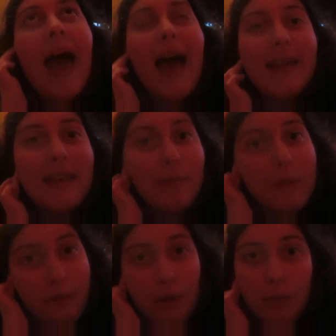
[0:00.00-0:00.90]
attempt
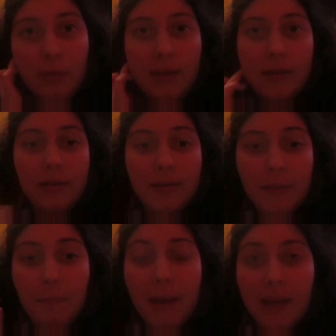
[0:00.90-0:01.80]
to film this
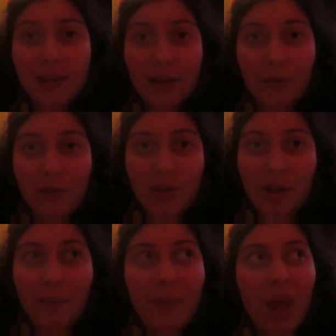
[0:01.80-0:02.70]
main channel
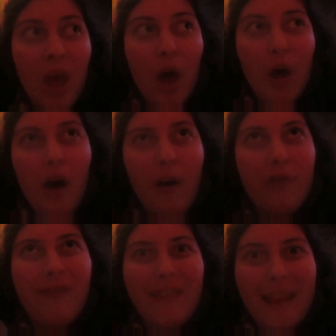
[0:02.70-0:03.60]
video.
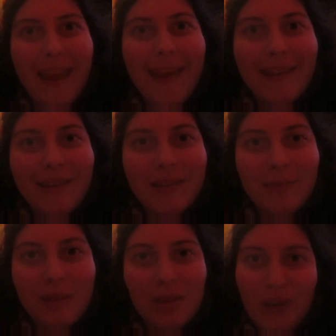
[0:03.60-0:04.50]
Hopefully it goes
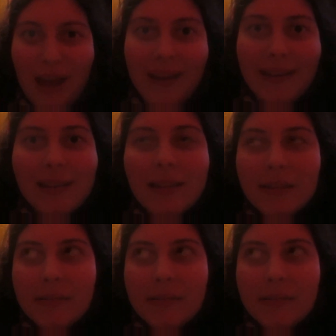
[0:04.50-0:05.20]
up tonight.